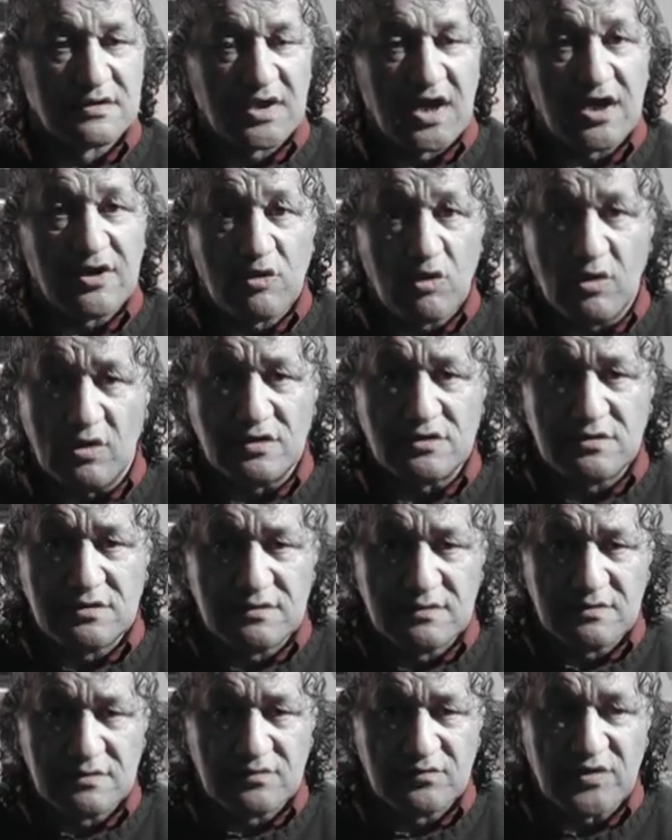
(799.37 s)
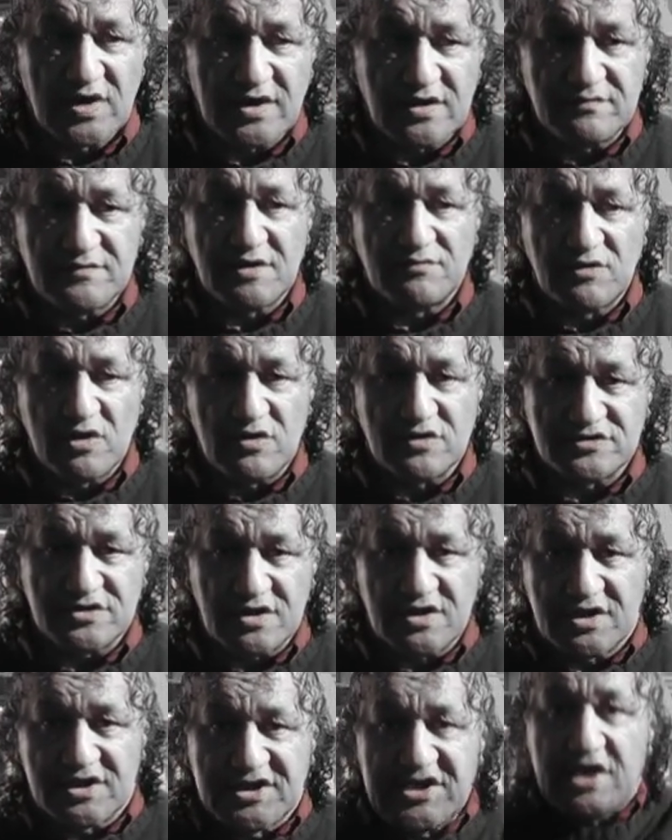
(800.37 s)
A lord. One of them lords are
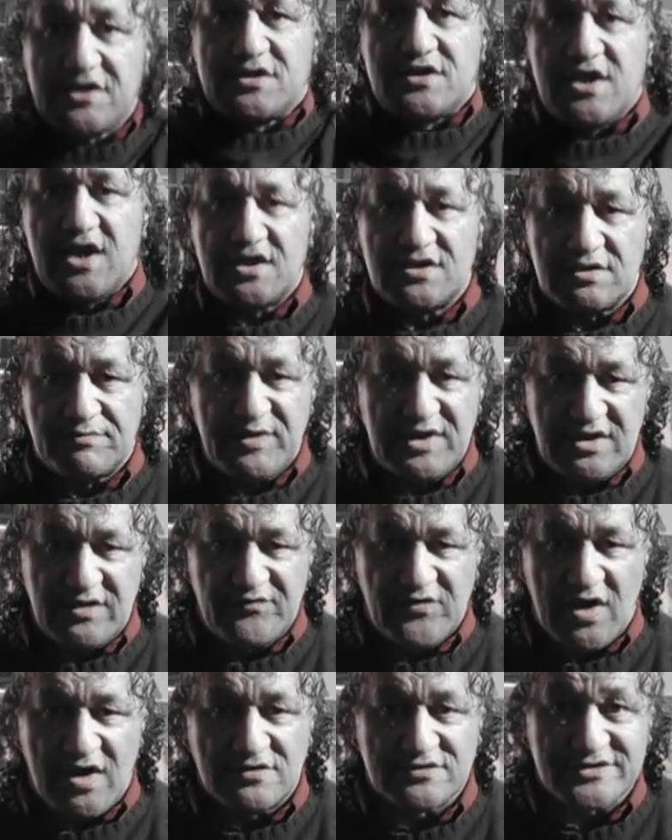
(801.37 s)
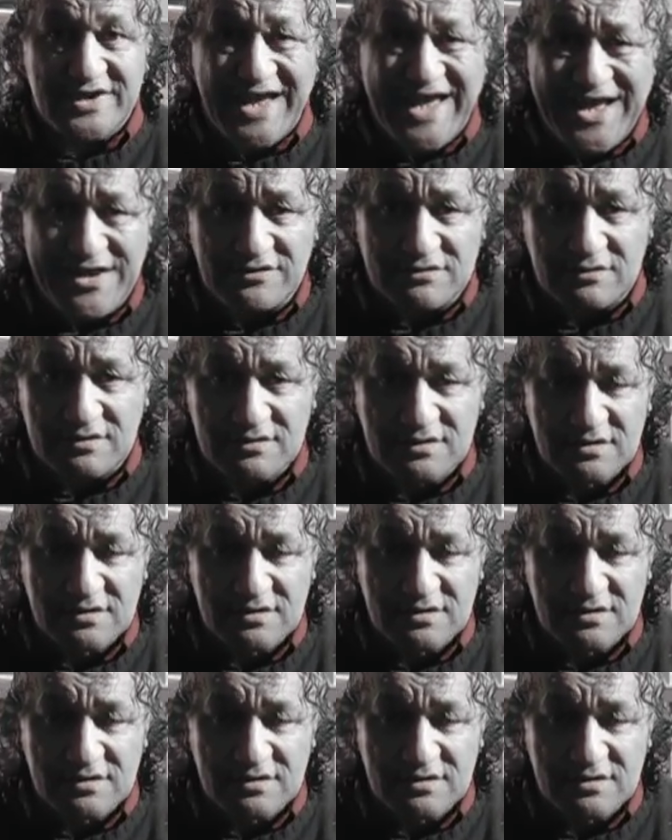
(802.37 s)
going to kick the other paedophiles out.